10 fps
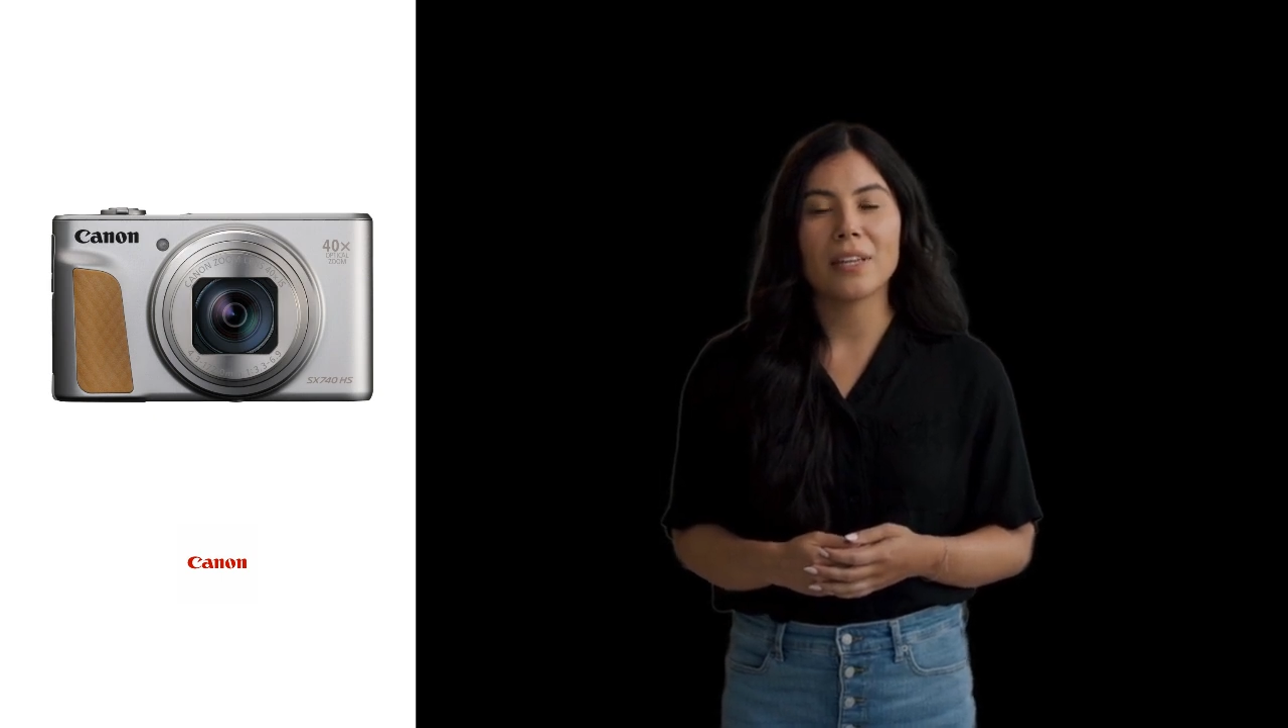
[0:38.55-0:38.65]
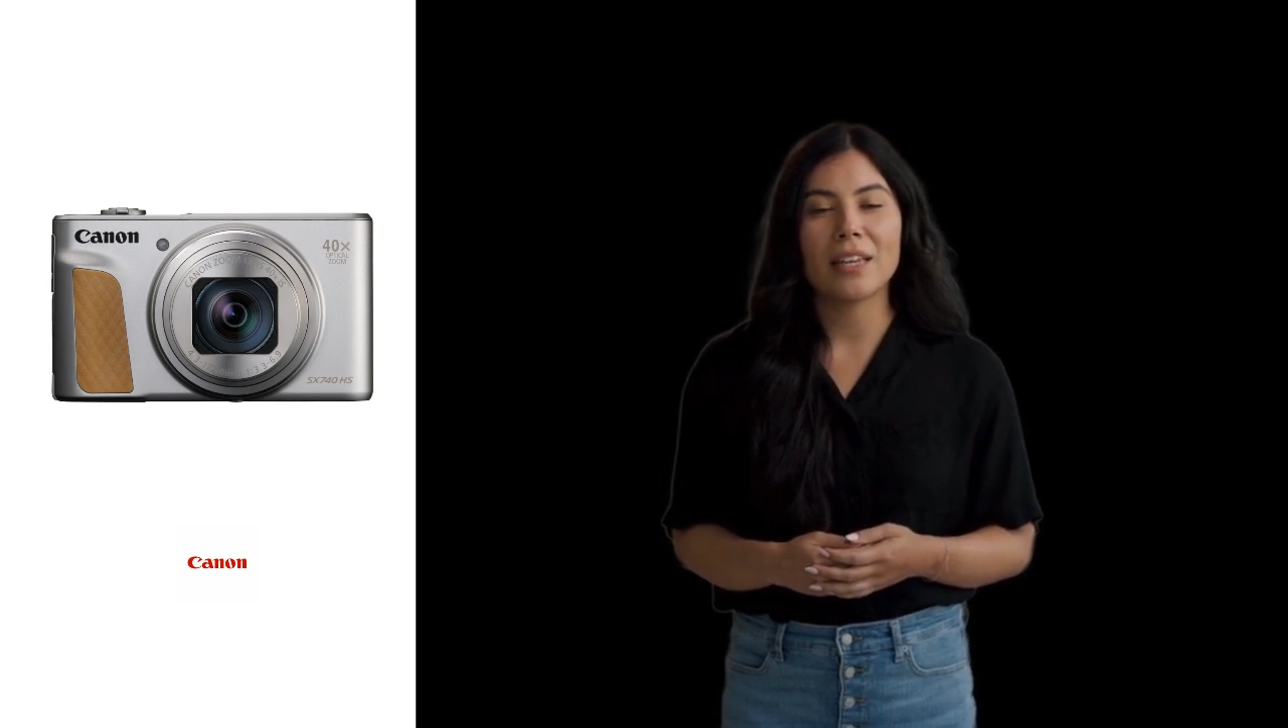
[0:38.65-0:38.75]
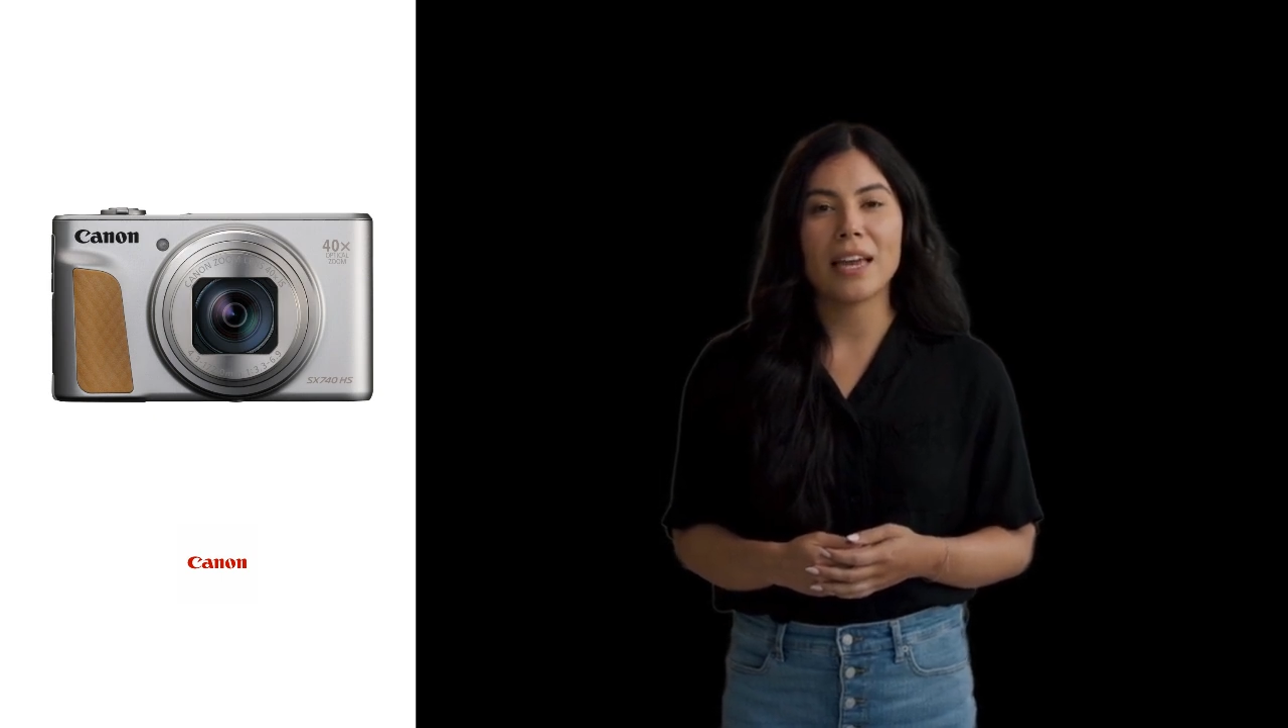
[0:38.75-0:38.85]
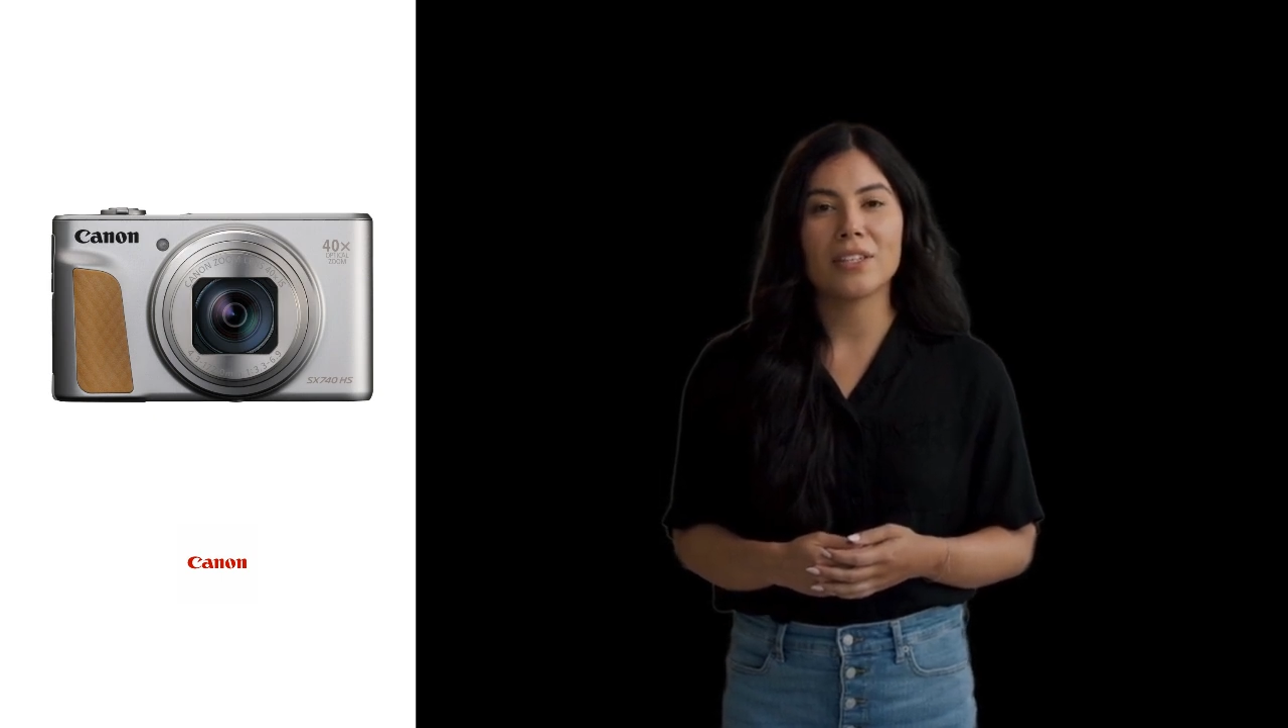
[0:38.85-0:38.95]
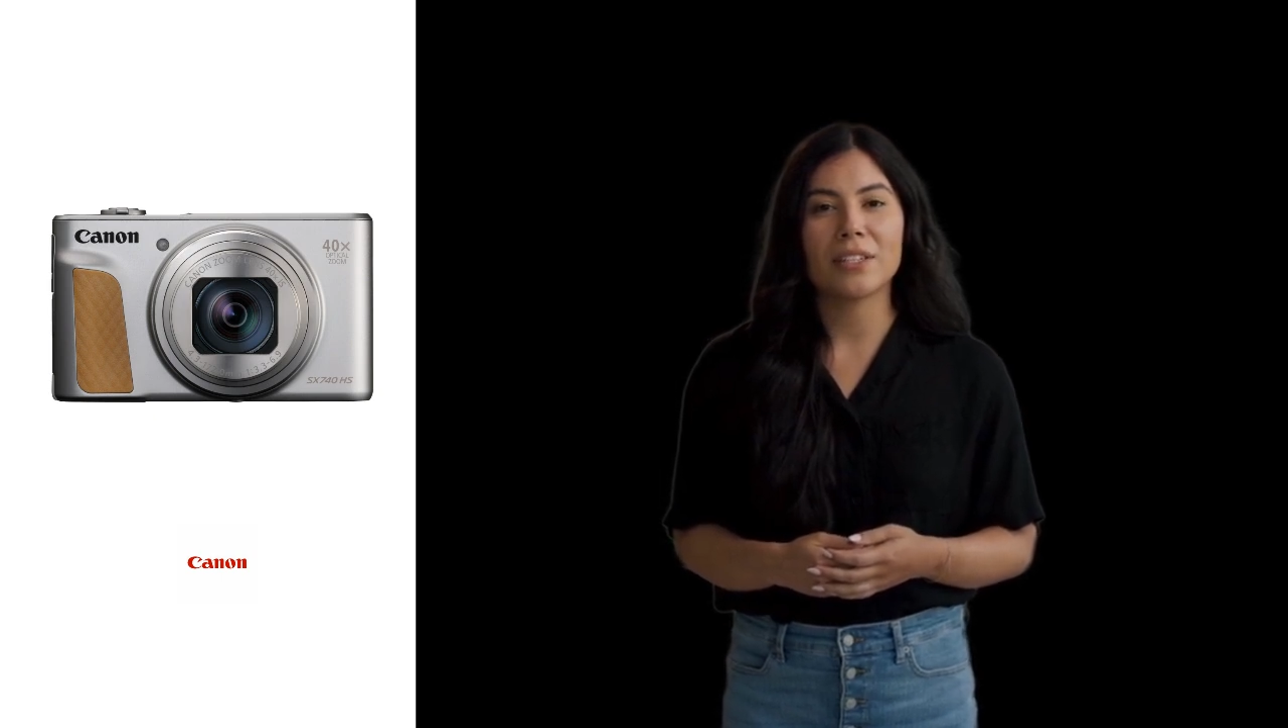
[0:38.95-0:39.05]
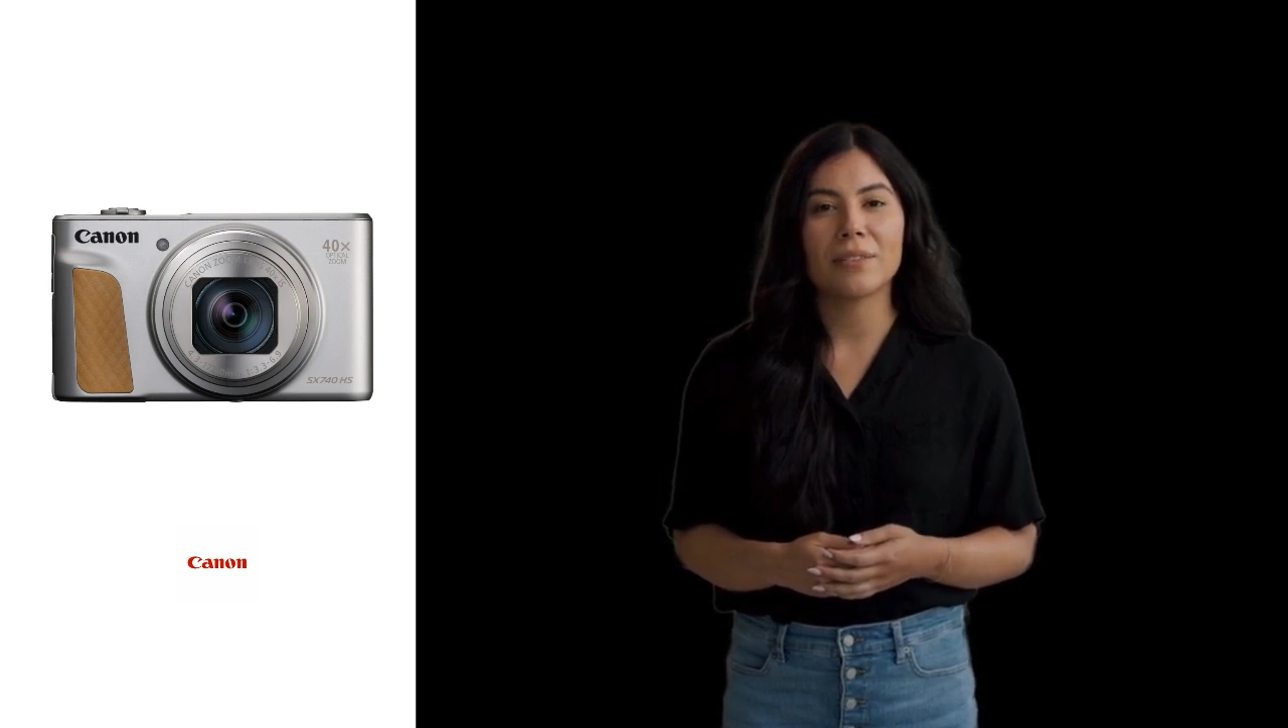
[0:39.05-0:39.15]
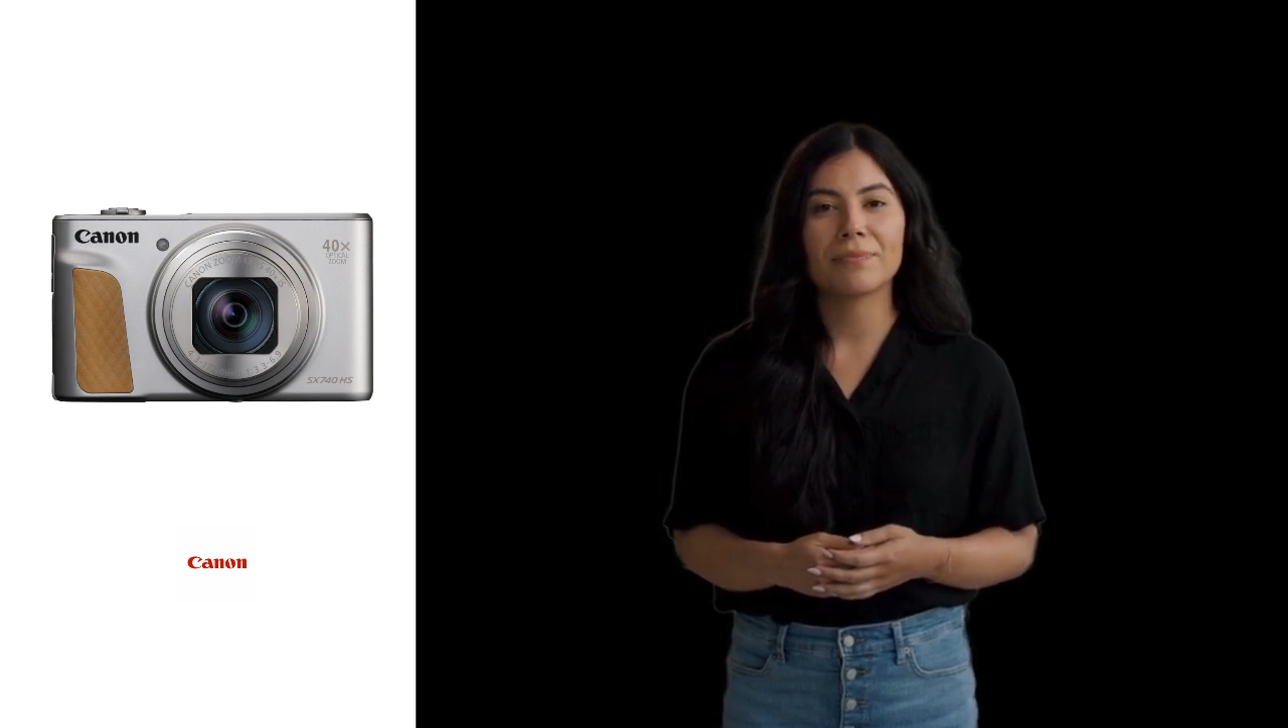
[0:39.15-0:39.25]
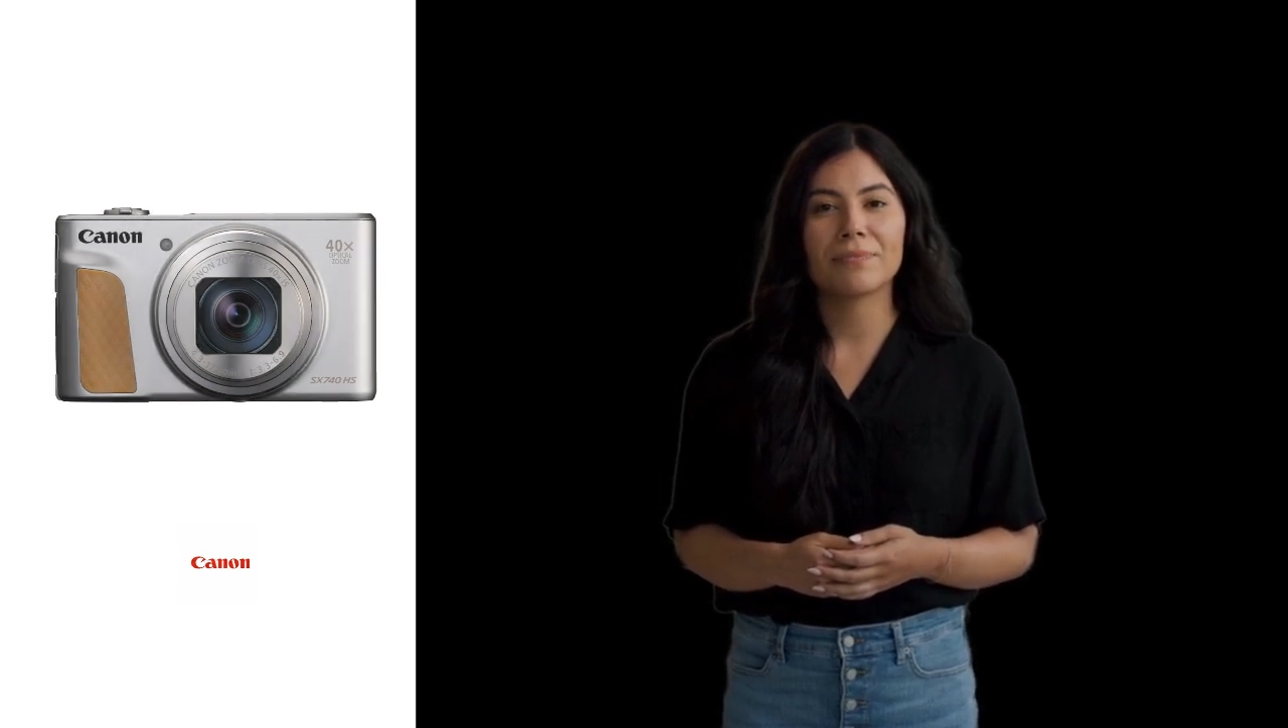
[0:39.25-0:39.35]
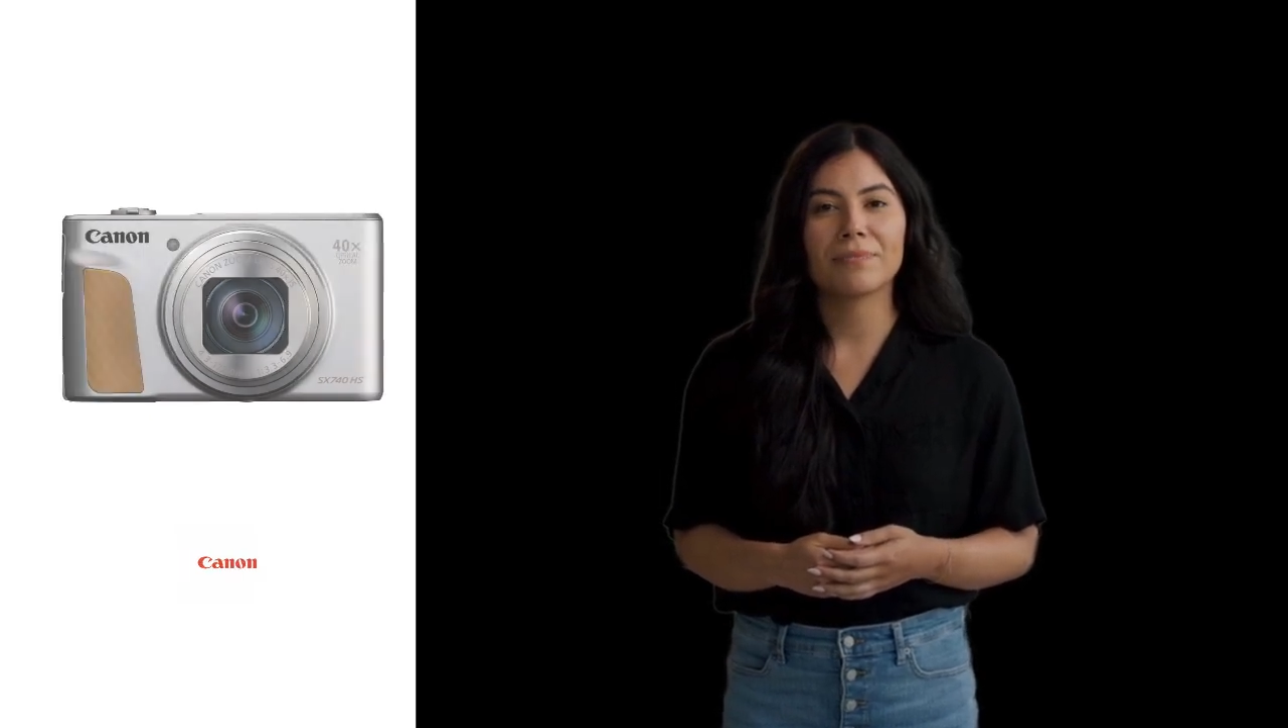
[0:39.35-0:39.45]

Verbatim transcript: up the connection.